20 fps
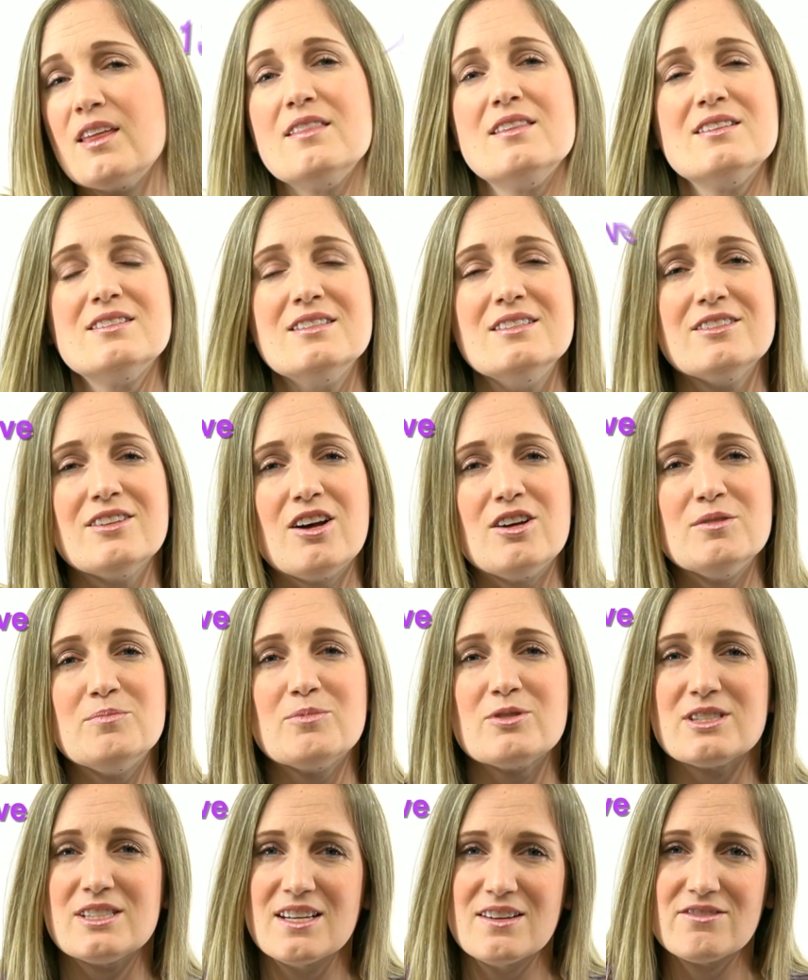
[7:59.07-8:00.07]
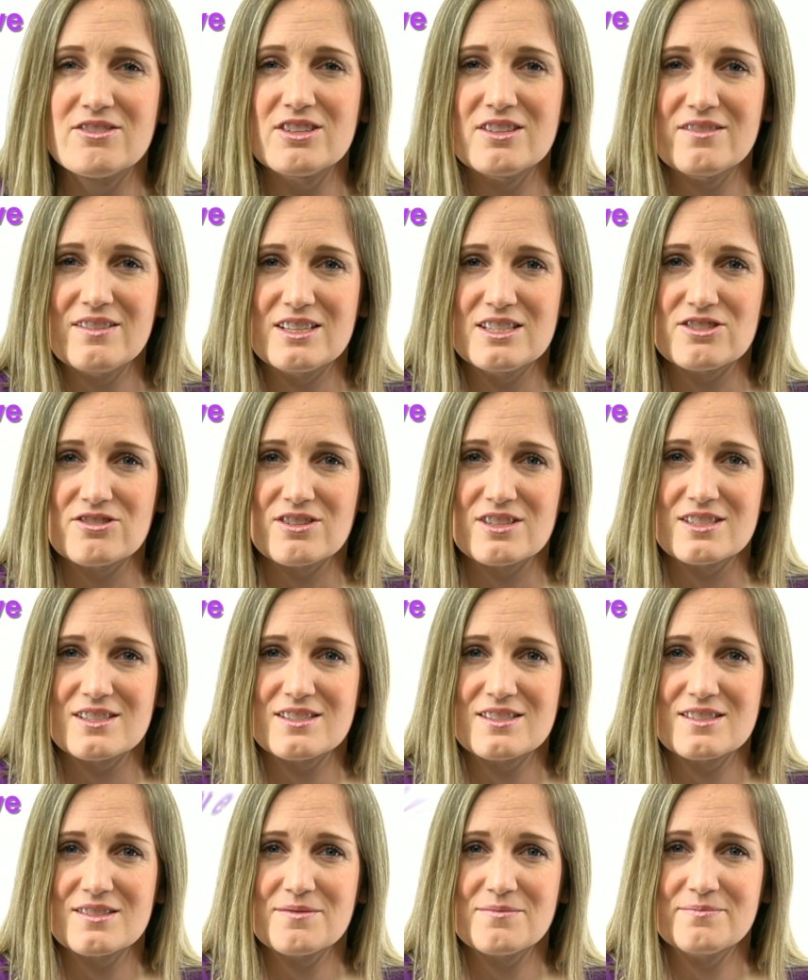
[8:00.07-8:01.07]
This is called perseverative
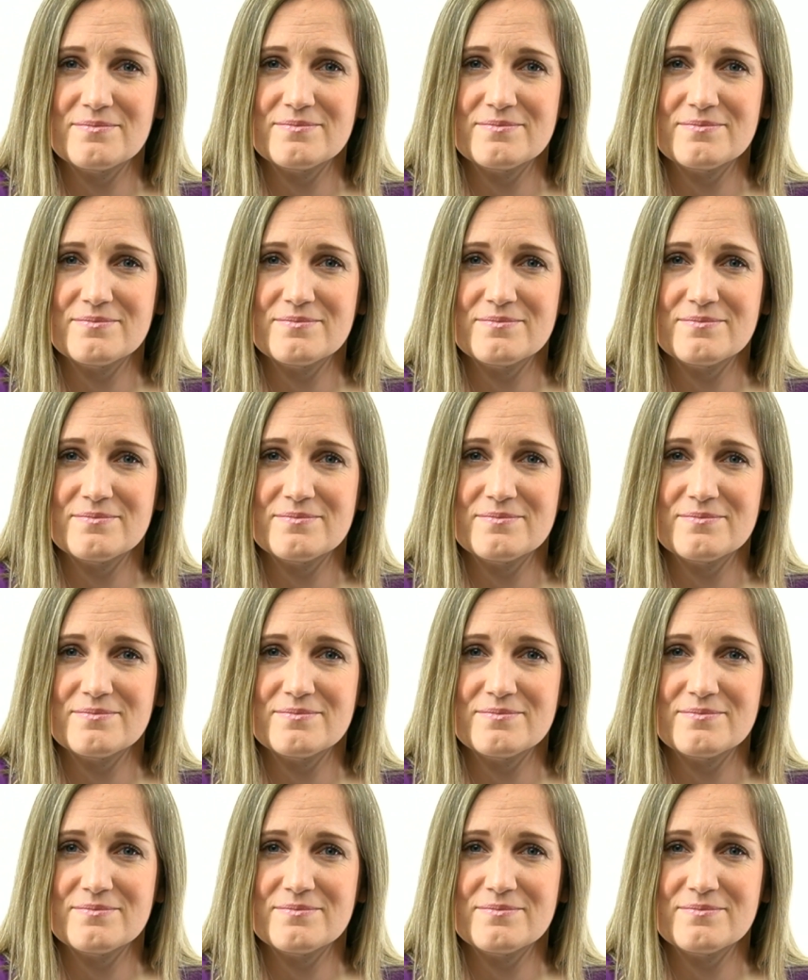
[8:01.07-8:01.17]
interests.